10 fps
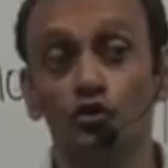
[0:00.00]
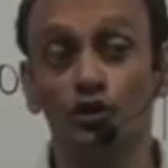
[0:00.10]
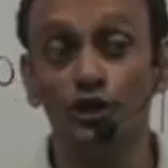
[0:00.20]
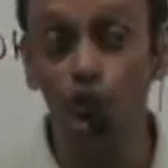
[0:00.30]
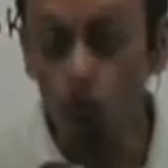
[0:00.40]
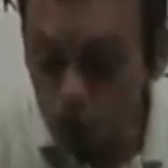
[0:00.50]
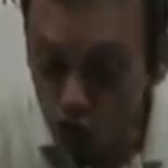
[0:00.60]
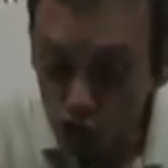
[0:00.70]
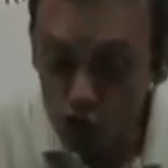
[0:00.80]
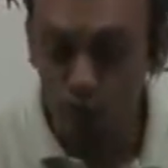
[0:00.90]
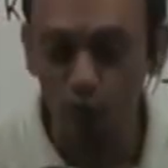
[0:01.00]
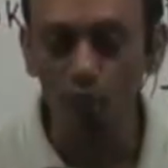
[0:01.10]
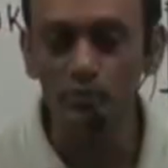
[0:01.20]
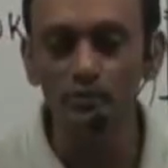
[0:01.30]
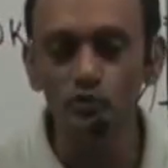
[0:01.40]
reducing this
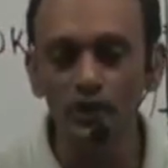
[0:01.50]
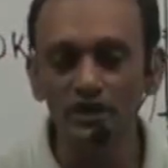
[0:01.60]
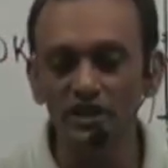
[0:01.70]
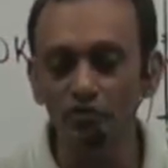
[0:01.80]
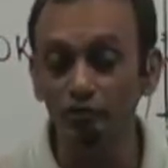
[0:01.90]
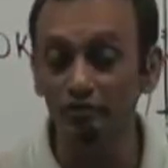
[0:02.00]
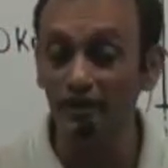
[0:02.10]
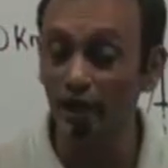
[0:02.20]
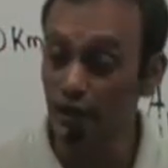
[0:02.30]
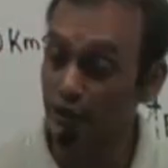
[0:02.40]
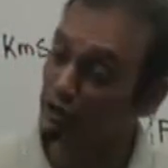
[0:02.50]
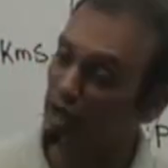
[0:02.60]
problem to an equivalent